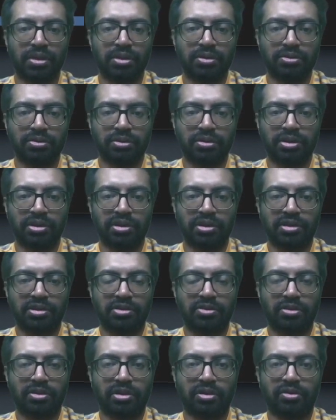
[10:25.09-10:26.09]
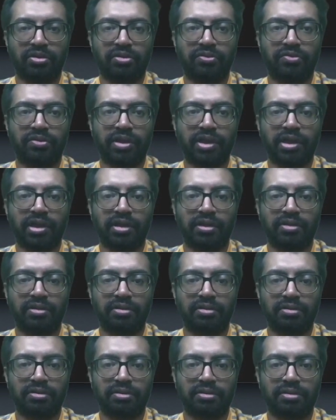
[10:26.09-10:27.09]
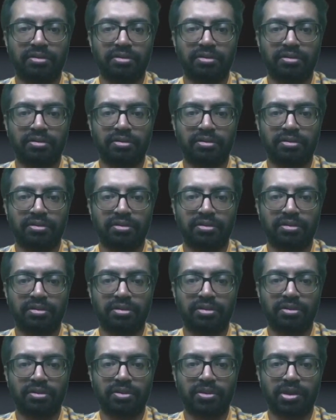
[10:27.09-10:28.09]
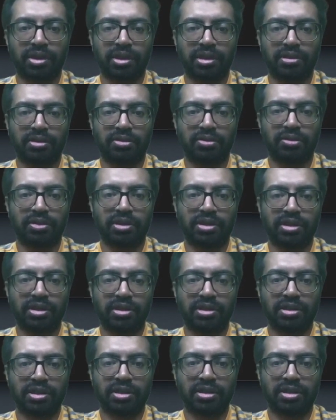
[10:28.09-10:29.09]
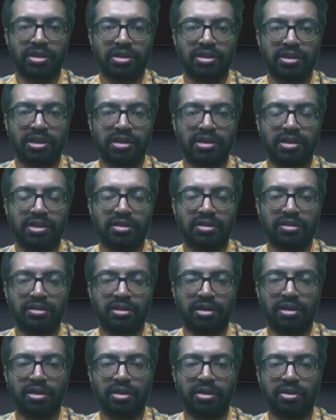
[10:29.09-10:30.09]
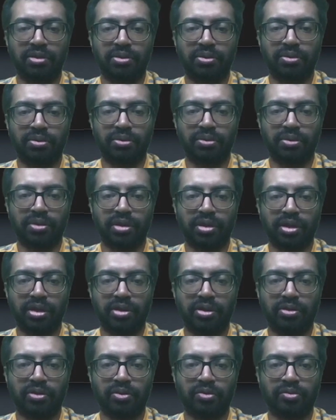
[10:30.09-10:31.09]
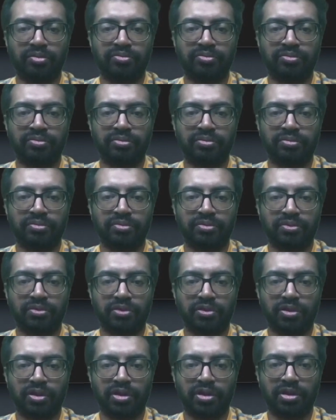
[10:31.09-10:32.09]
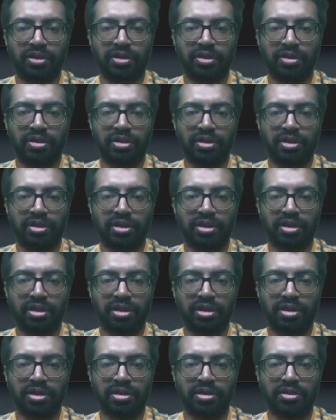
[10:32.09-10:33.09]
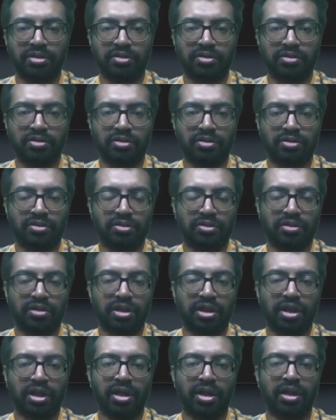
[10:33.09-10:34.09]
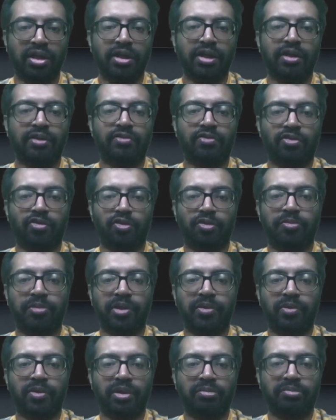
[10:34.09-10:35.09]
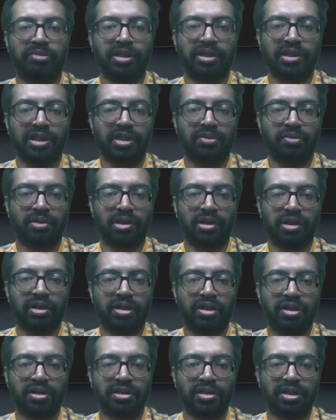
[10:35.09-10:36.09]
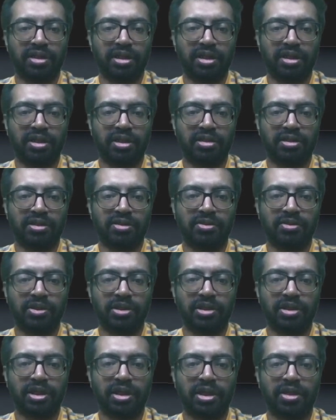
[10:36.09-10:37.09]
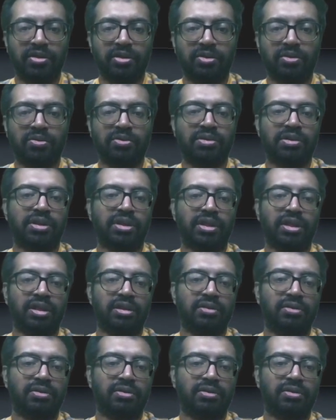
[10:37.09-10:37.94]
So this is student.file. Okay, so it's written Sachin 32.82.3 followed by one, basically one address, and the address is 23. I don't know. Okay.